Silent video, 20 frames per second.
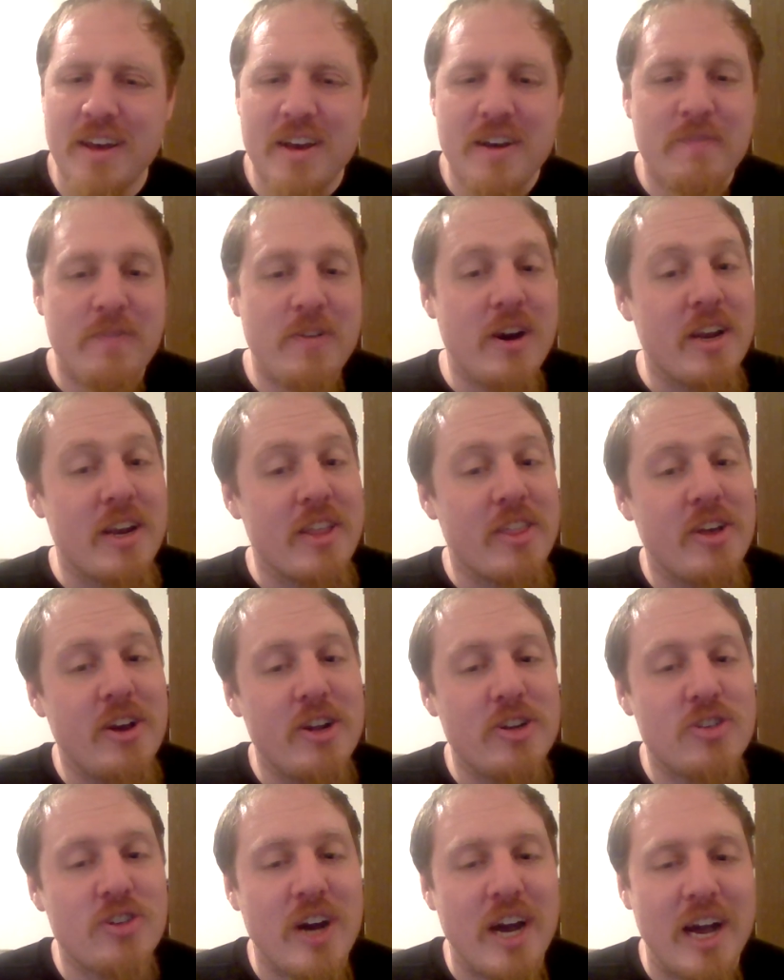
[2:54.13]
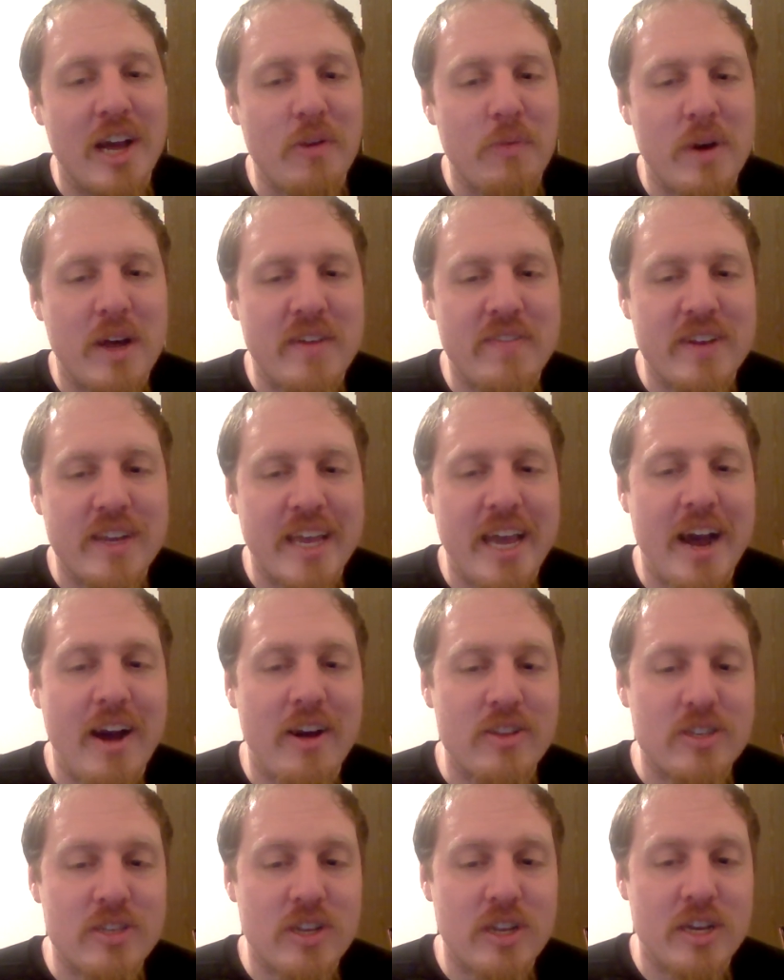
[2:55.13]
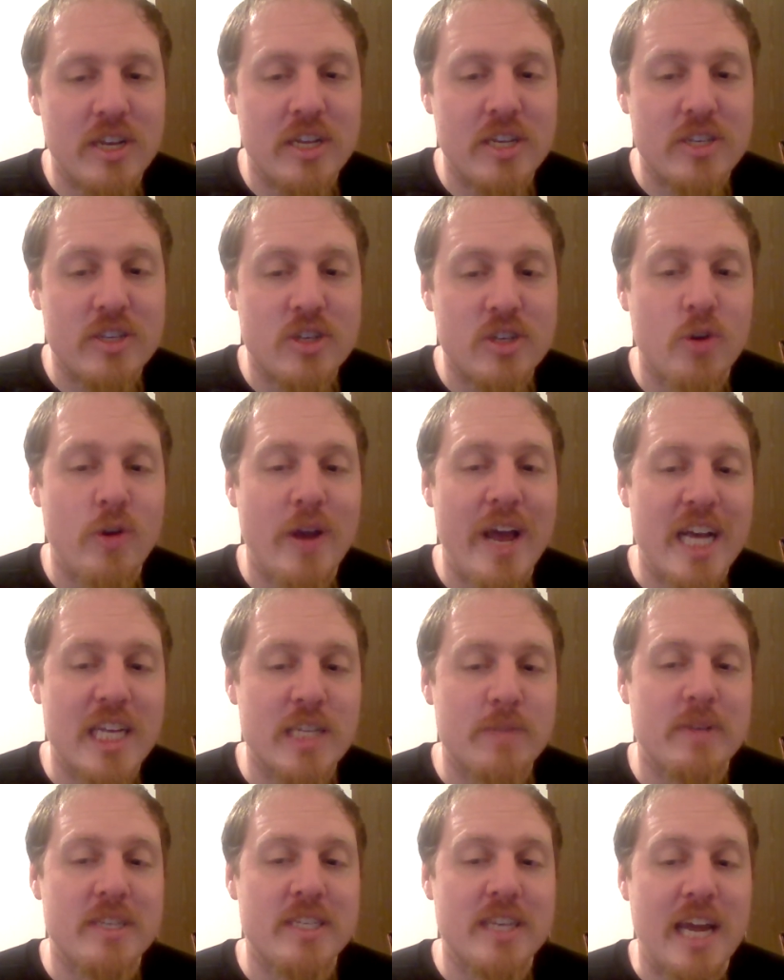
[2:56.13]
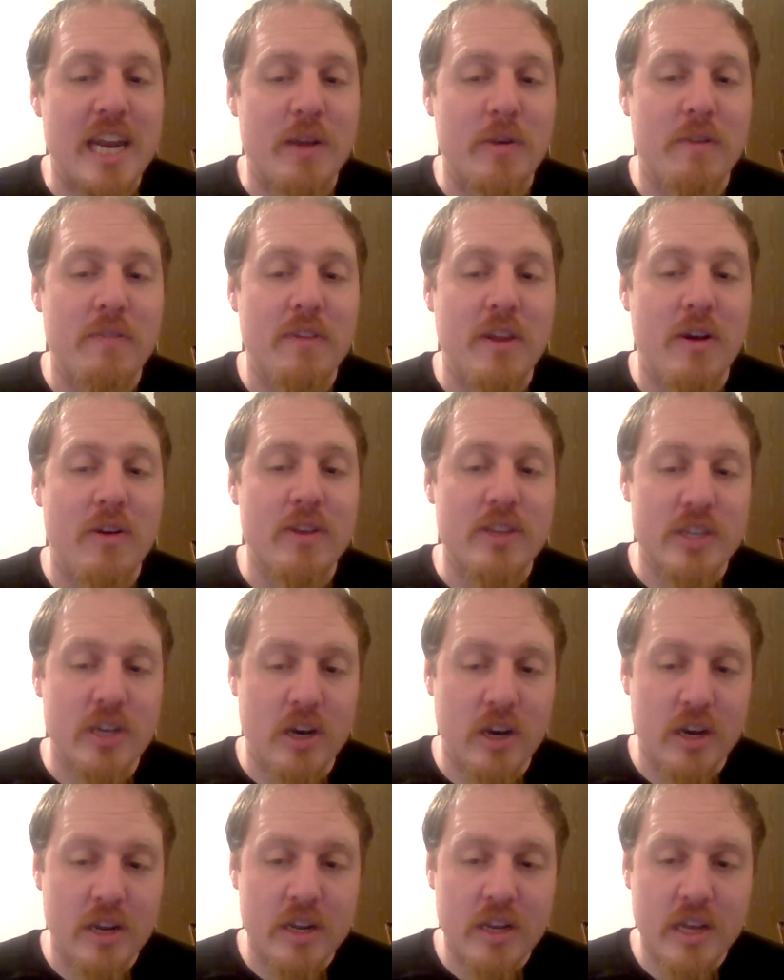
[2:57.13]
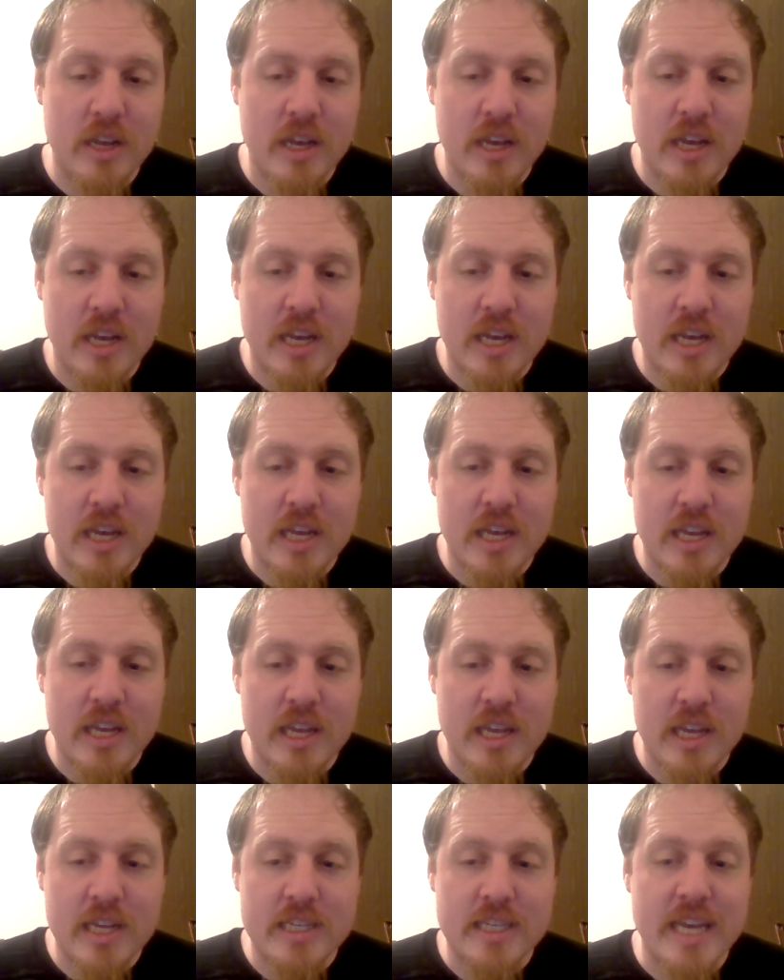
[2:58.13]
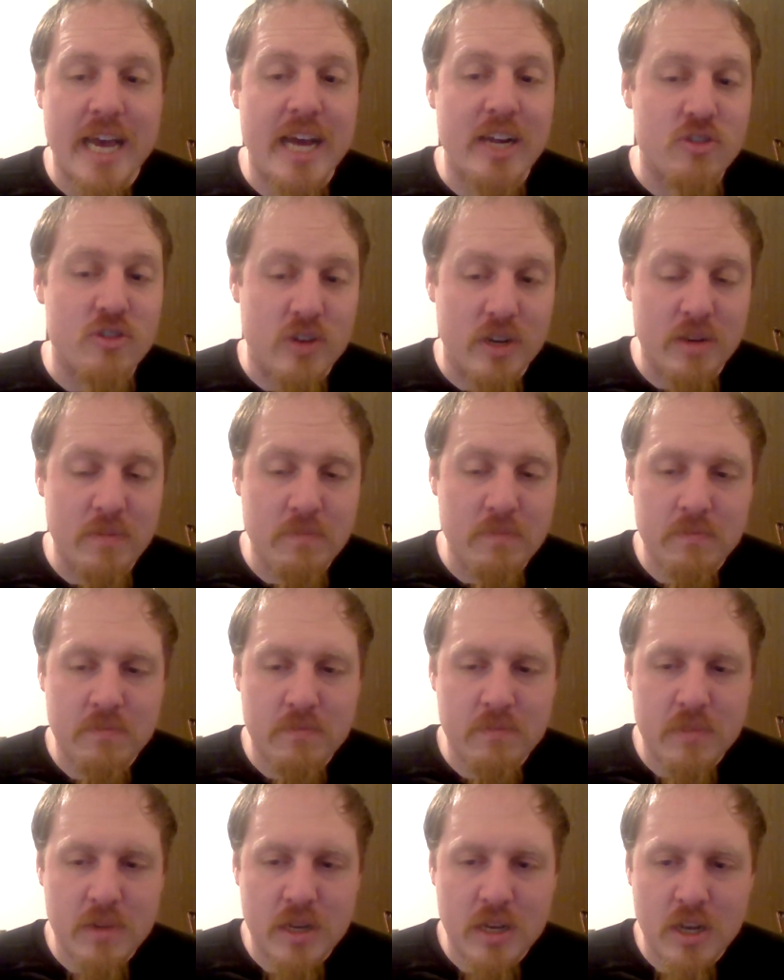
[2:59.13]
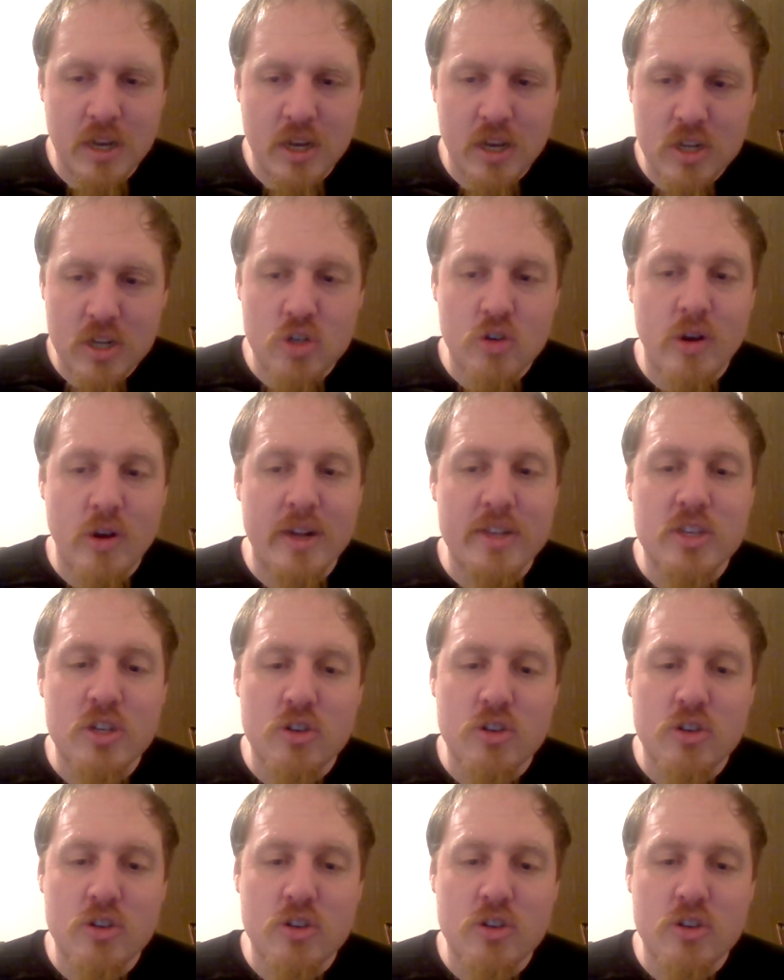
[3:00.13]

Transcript: For the third trial, one of the counselors who has been siding with Larazod, Isandra, joins the